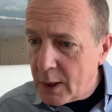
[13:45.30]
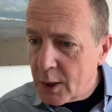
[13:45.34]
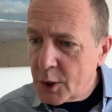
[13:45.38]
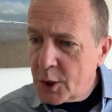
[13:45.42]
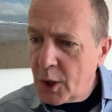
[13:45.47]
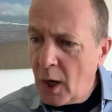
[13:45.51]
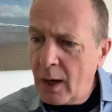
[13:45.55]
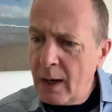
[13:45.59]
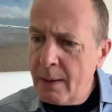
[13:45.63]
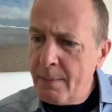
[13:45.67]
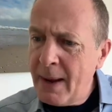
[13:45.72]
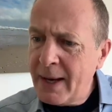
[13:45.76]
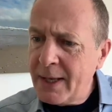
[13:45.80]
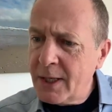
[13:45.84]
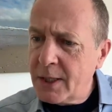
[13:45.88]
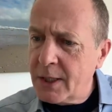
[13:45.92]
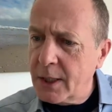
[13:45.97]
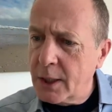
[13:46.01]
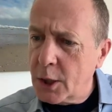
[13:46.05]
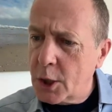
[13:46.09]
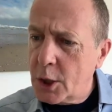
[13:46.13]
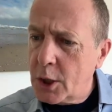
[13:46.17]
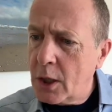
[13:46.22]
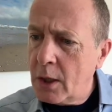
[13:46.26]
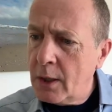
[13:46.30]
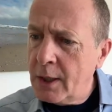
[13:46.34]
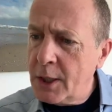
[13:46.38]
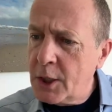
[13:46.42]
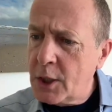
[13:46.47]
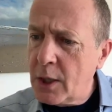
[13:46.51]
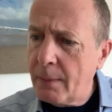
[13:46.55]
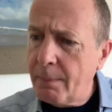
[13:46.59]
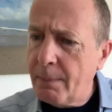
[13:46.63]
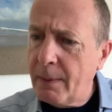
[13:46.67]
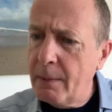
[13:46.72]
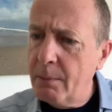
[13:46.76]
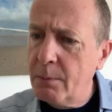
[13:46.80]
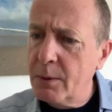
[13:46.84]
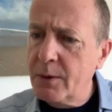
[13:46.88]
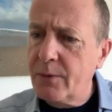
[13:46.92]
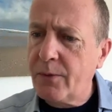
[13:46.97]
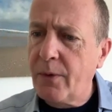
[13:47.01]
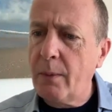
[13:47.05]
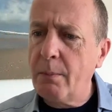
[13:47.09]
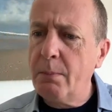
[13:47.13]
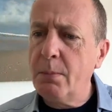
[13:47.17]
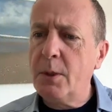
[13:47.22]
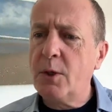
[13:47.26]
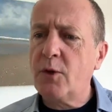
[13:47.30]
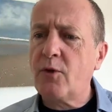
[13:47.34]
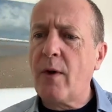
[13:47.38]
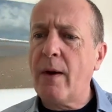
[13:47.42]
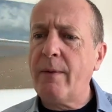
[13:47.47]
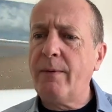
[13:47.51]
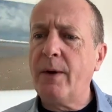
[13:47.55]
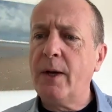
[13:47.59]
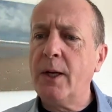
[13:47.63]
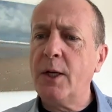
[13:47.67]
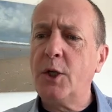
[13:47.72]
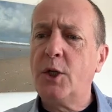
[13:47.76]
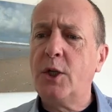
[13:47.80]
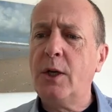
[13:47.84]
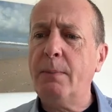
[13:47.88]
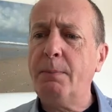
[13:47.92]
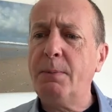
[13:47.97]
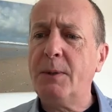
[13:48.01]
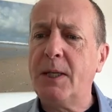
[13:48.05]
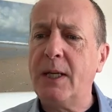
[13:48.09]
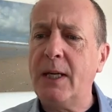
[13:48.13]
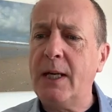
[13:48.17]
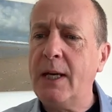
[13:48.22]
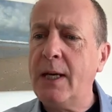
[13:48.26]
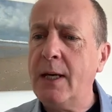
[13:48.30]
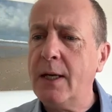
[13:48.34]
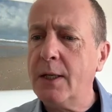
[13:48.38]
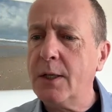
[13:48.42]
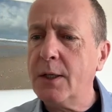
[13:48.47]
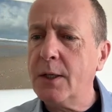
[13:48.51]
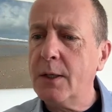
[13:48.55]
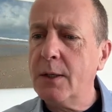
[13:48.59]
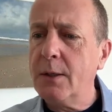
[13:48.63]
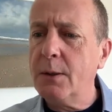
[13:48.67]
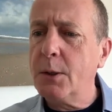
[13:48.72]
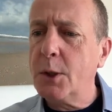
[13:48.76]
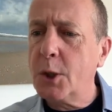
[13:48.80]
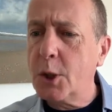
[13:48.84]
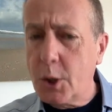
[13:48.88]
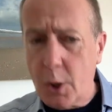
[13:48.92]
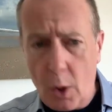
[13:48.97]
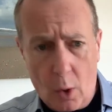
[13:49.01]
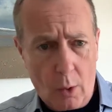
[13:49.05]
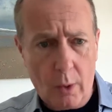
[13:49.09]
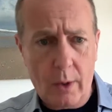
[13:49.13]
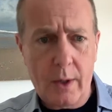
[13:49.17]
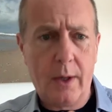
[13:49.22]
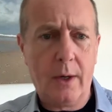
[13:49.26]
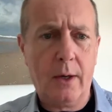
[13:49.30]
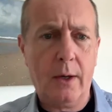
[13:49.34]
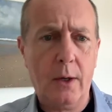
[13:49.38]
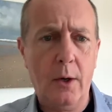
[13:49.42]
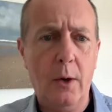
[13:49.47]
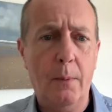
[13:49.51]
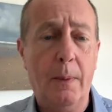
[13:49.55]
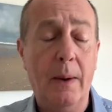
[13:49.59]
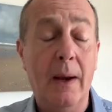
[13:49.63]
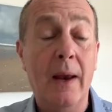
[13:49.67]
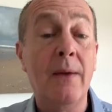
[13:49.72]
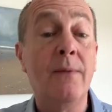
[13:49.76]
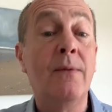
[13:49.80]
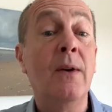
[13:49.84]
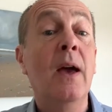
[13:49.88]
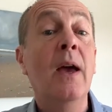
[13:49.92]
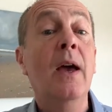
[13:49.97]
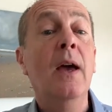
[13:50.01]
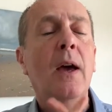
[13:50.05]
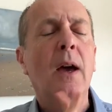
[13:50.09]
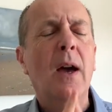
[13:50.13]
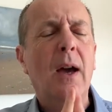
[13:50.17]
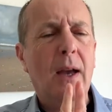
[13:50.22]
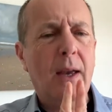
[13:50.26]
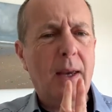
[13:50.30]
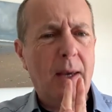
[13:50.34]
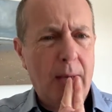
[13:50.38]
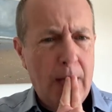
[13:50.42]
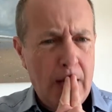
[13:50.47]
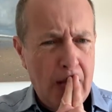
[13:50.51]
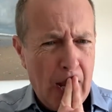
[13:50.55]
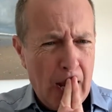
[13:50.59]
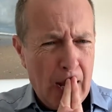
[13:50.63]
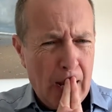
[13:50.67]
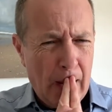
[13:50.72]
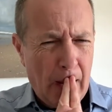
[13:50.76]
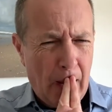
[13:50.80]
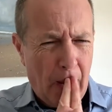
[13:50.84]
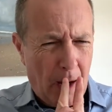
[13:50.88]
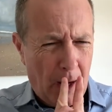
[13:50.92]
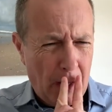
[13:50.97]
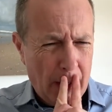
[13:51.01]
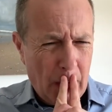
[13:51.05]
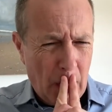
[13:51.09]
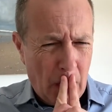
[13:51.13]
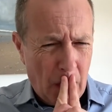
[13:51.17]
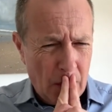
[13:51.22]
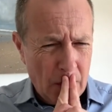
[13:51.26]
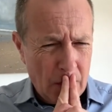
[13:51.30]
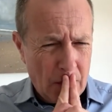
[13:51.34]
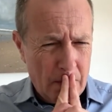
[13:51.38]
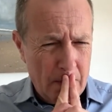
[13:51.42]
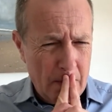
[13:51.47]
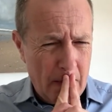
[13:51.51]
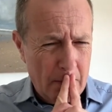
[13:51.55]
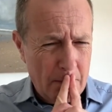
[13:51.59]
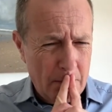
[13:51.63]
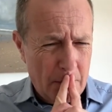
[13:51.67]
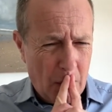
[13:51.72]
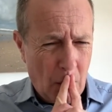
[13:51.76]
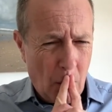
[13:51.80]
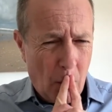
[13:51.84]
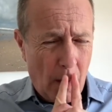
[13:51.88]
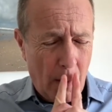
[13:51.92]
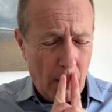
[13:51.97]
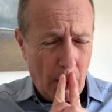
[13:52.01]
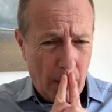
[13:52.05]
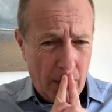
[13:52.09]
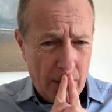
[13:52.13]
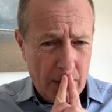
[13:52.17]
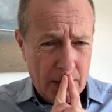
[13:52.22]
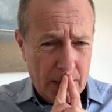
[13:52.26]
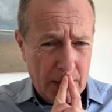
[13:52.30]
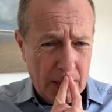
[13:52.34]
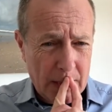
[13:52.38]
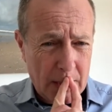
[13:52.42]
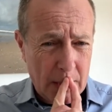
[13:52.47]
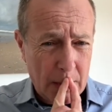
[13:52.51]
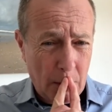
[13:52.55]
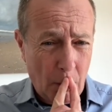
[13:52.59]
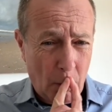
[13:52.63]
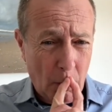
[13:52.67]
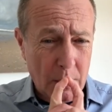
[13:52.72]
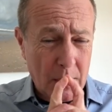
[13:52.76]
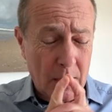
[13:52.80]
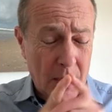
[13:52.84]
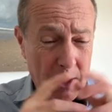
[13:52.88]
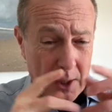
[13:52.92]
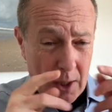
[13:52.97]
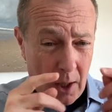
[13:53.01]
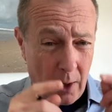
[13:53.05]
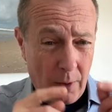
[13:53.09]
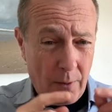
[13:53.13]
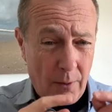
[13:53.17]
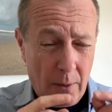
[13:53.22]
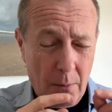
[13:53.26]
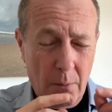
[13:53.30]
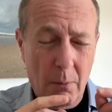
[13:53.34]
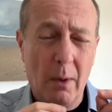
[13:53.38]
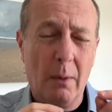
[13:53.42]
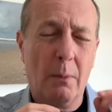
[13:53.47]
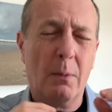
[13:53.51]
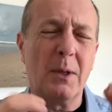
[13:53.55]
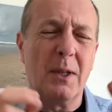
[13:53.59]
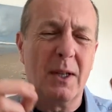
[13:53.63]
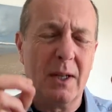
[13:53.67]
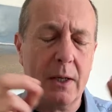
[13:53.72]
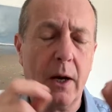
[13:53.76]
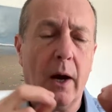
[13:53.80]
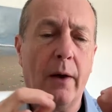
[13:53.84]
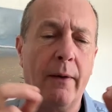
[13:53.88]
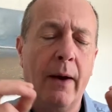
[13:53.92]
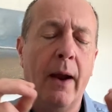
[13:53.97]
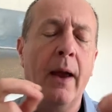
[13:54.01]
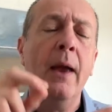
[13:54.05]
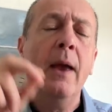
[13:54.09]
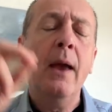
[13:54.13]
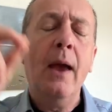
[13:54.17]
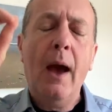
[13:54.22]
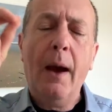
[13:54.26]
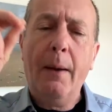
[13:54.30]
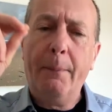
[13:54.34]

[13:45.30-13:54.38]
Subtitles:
Charlie Manson, Charlie Chaplin was from Traveller Gypsy stock, you believe? Yeah, I can't remember quite where it is. It wasn't direct. Well, it wasn't direct.